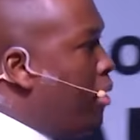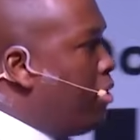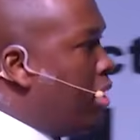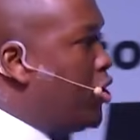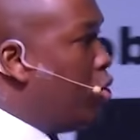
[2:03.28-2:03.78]
of the
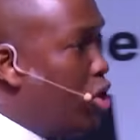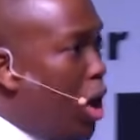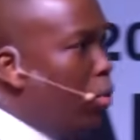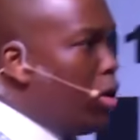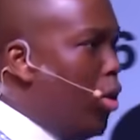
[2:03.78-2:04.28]
things you
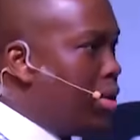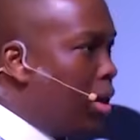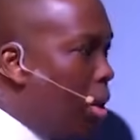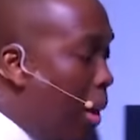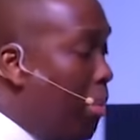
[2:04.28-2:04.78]
don't know is that
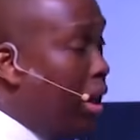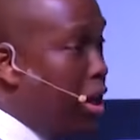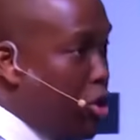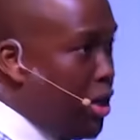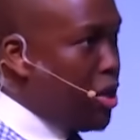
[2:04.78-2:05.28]
our public
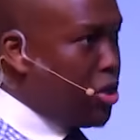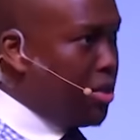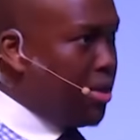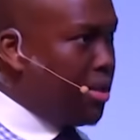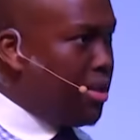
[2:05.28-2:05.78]
education
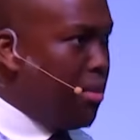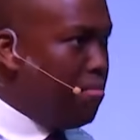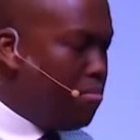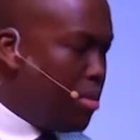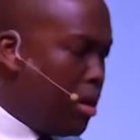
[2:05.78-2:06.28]

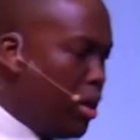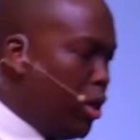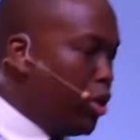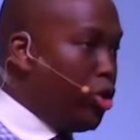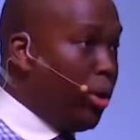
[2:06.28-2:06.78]
system,
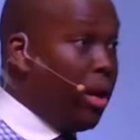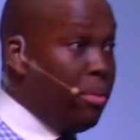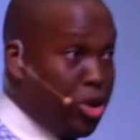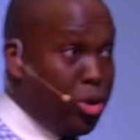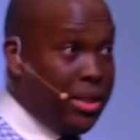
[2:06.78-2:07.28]
to get a
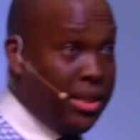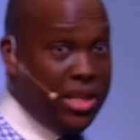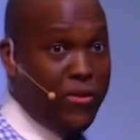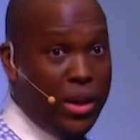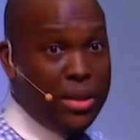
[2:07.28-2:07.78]
matric
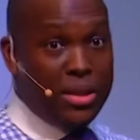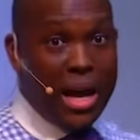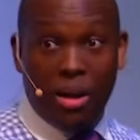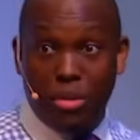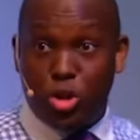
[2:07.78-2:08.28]
certificate
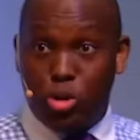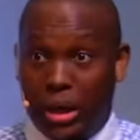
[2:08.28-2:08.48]
at a matric